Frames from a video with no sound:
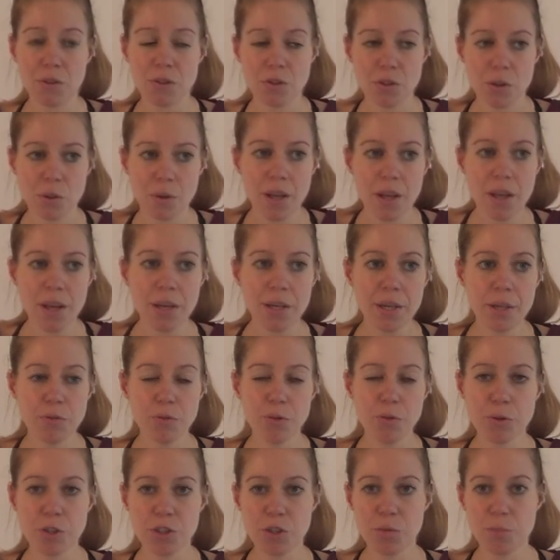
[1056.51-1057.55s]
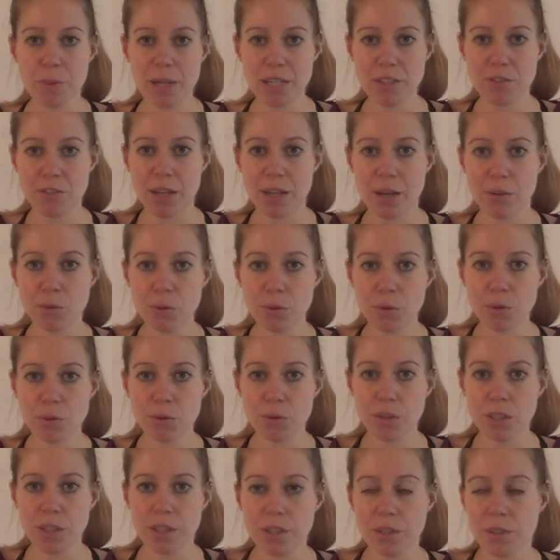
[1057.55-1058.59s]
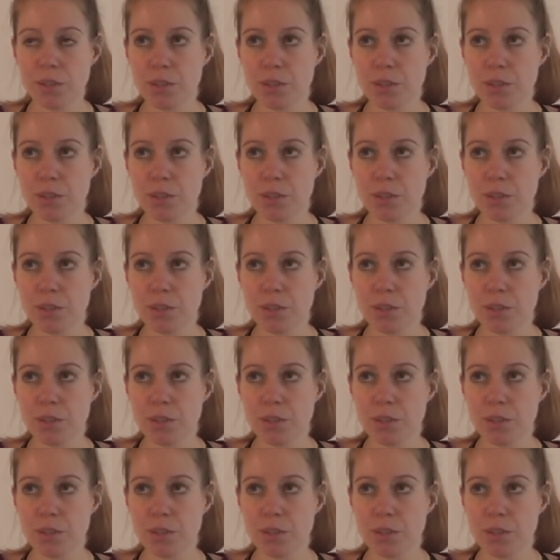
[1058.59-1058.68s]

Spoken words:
so if you respect that rule,